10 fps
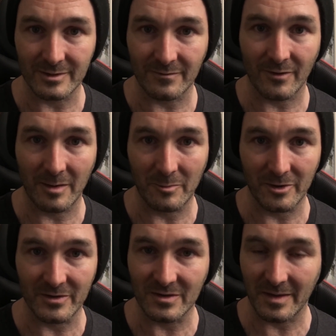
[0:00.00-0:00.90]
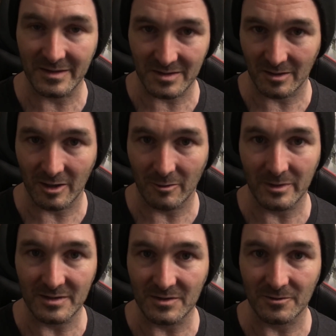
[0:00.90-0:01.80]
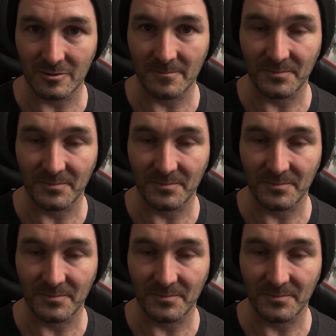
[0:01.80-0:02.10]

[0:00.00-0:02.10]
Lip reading: a framework. So that's going to go into